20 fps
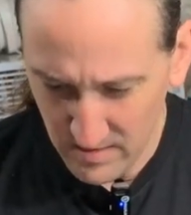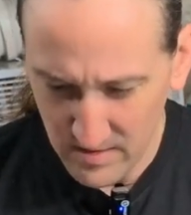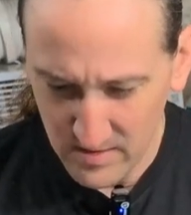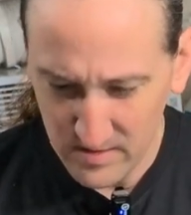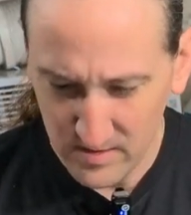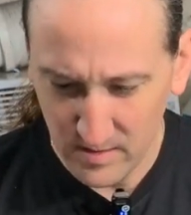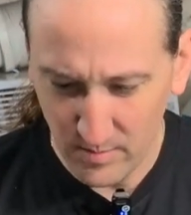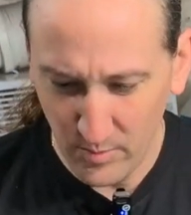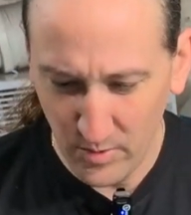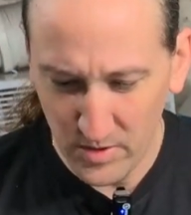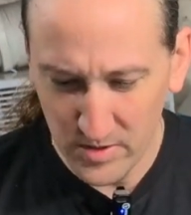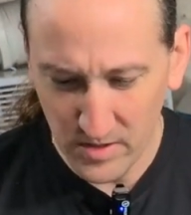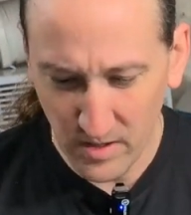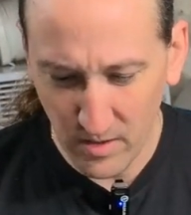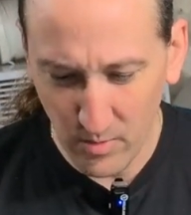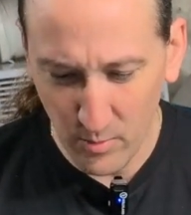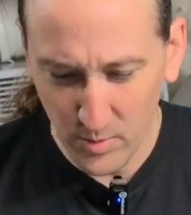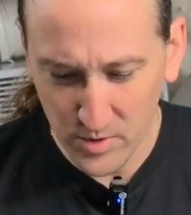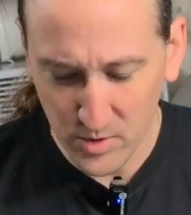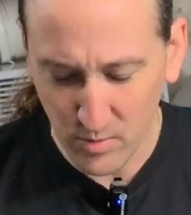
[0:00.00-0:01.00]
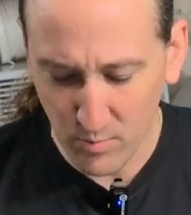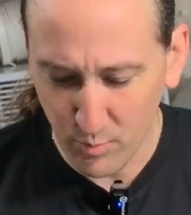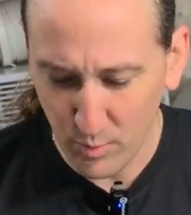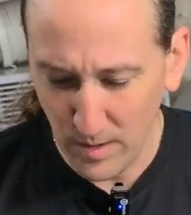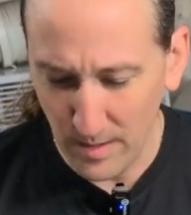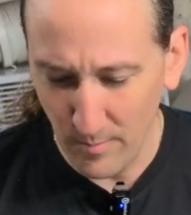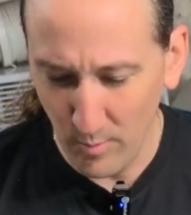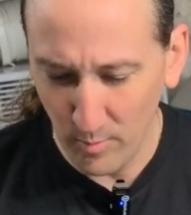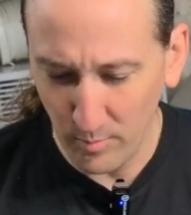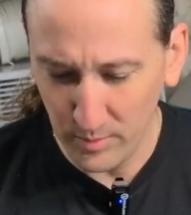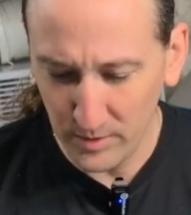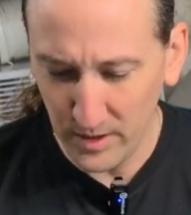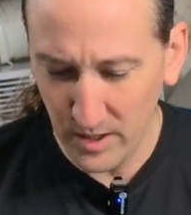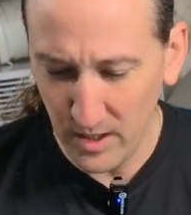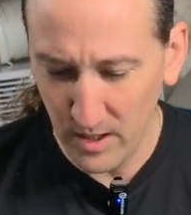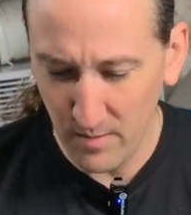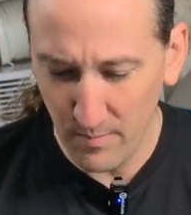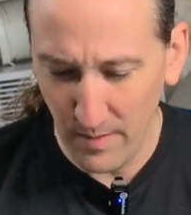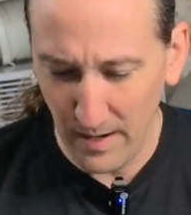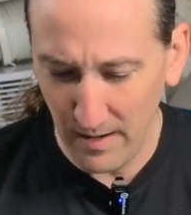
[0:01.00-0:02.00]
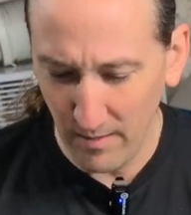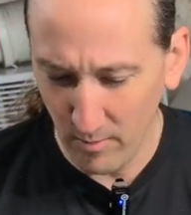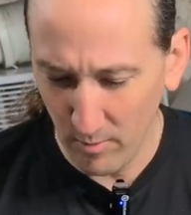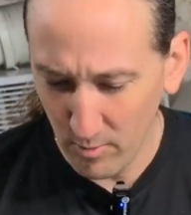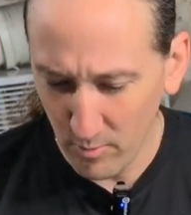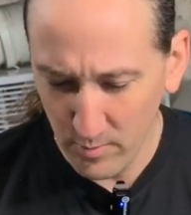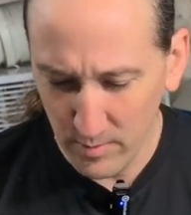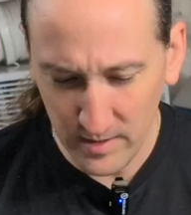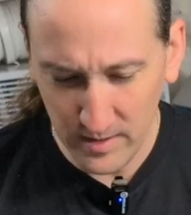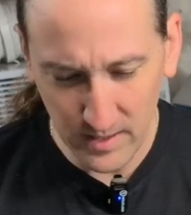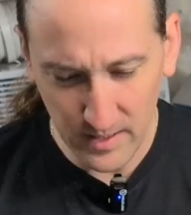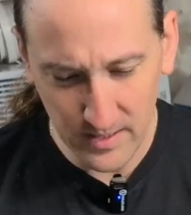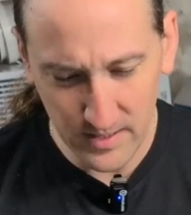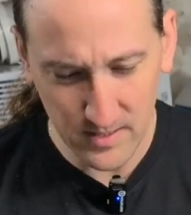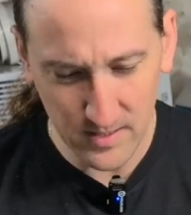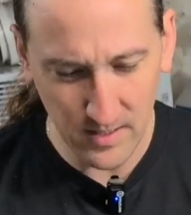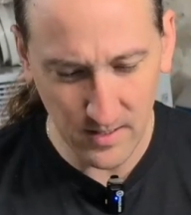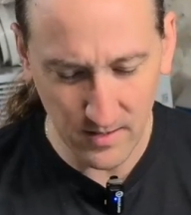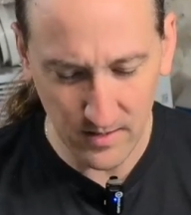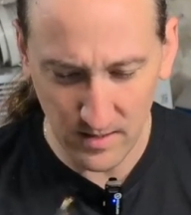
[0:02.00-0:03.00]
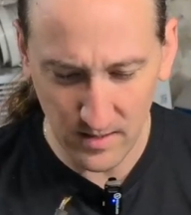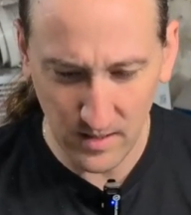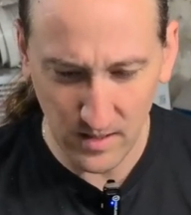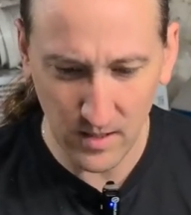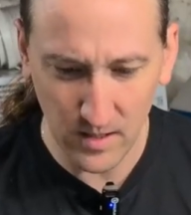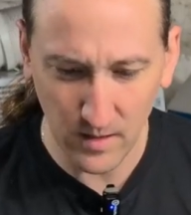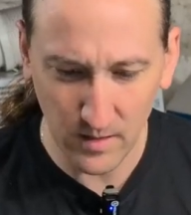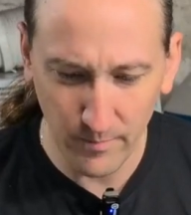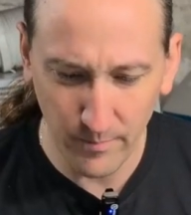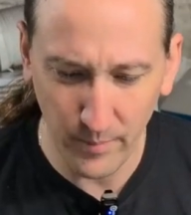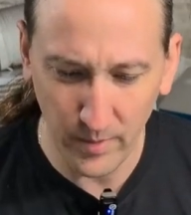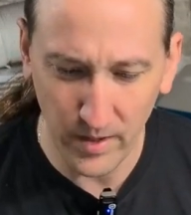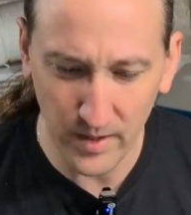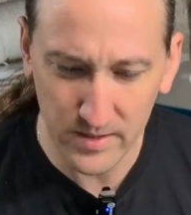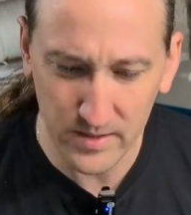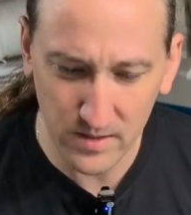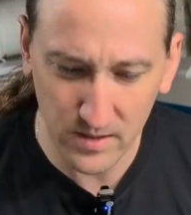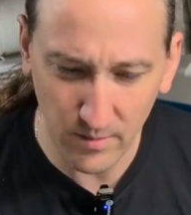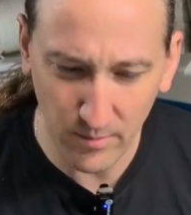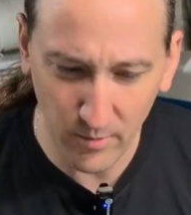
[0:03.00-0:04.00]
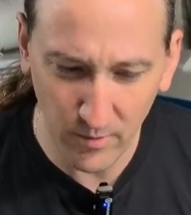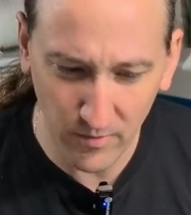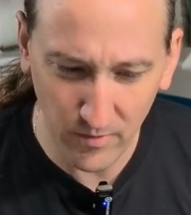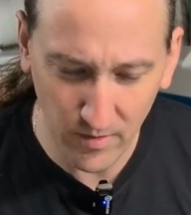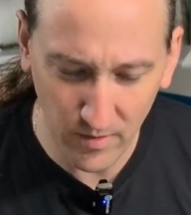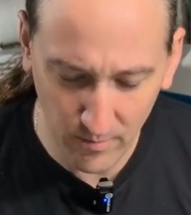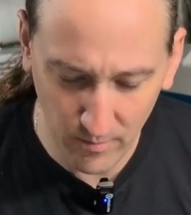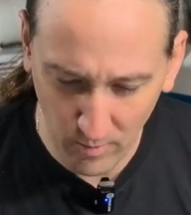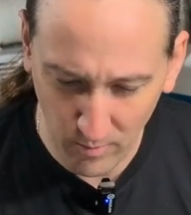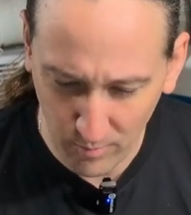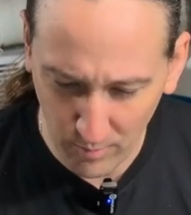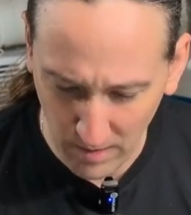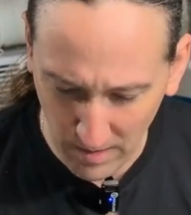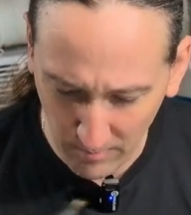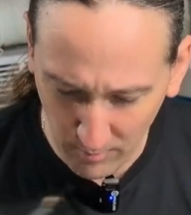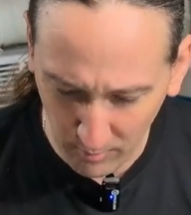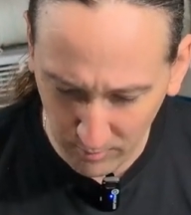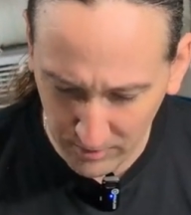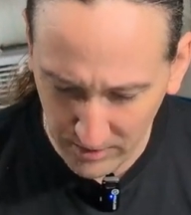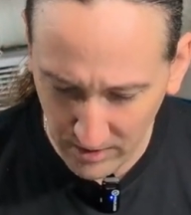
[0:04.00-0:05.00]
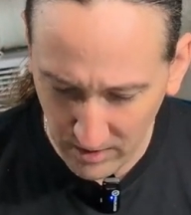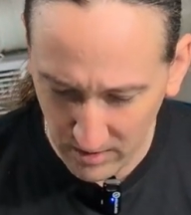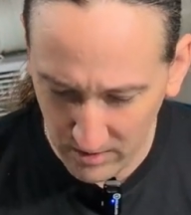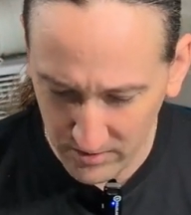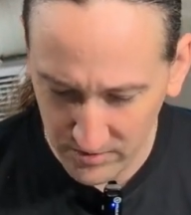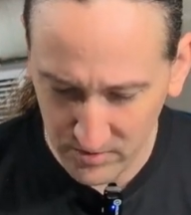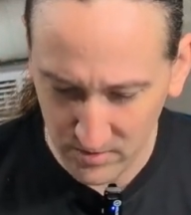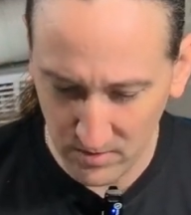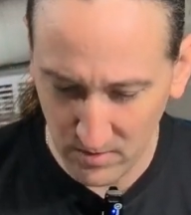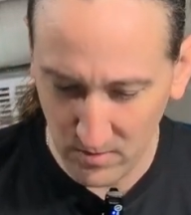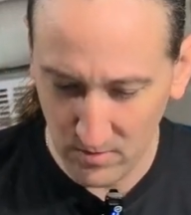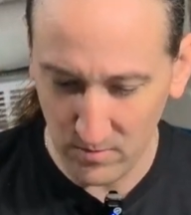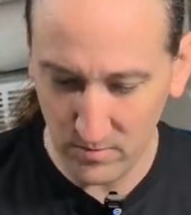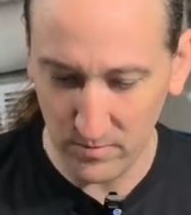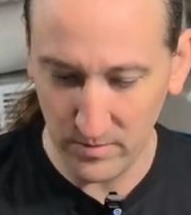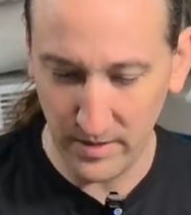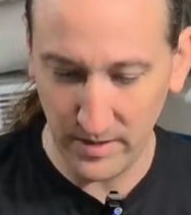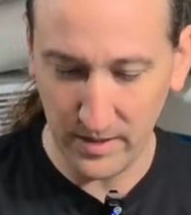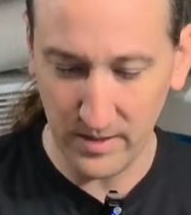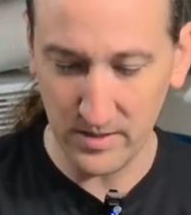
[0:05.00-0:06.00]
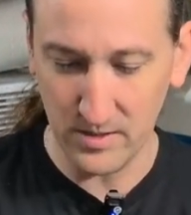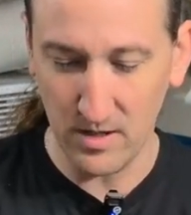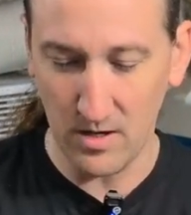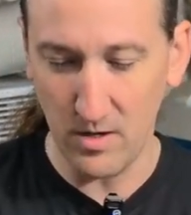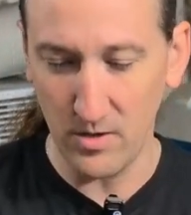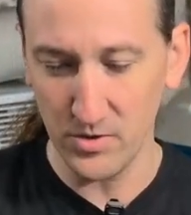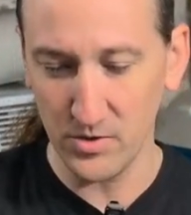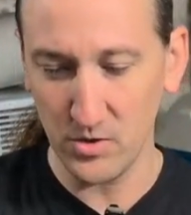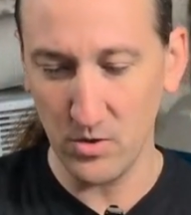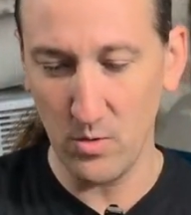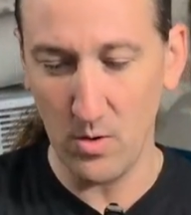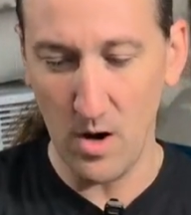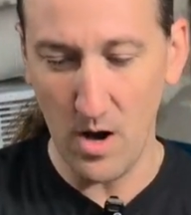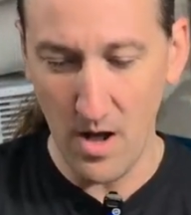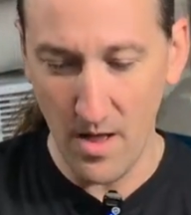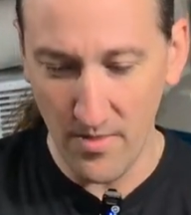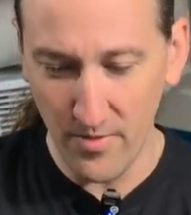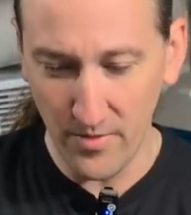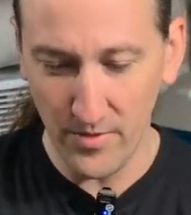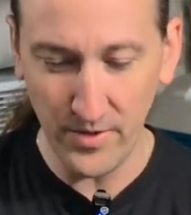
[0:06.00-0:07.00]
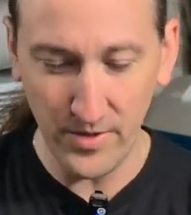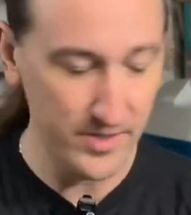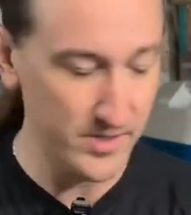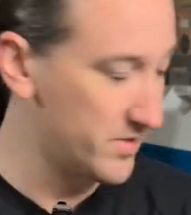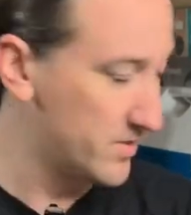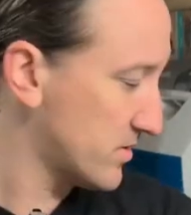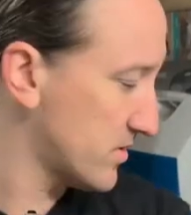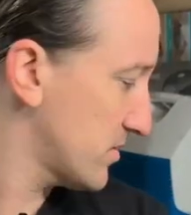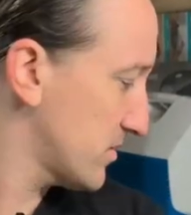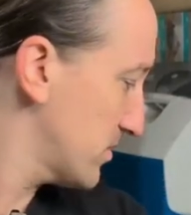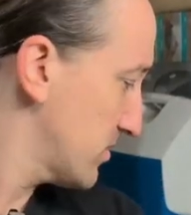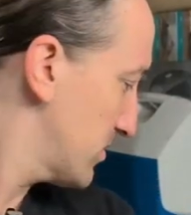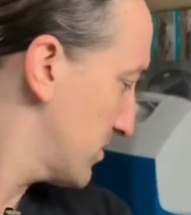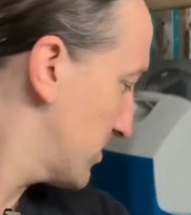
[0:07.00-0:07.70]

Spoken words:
some of these other ones are probably power relays, I think, but some of them are probably also, like, because also on this